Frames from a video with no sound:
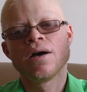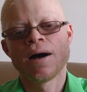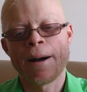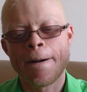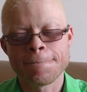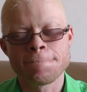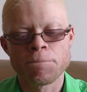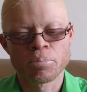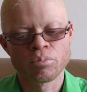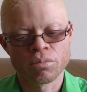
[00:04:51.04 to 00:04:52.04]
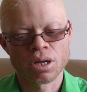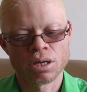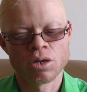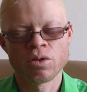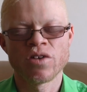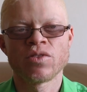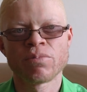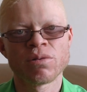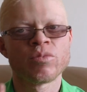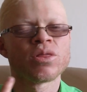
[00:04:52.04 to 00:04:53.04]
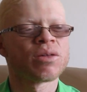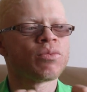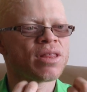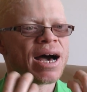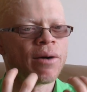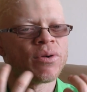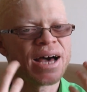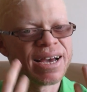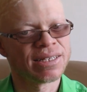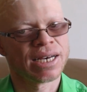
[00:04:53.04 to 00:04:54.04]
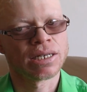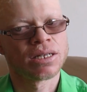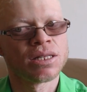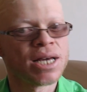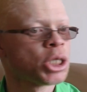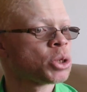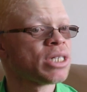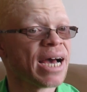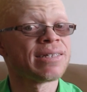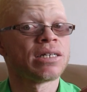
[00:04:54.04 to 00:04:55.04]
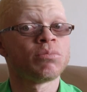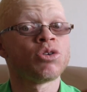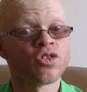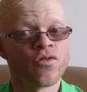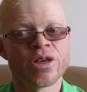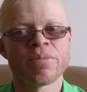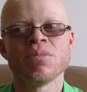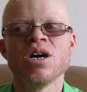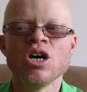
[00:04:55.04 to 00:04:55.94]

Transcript: they have that problem with eyesight. They are short eyesight, most of them.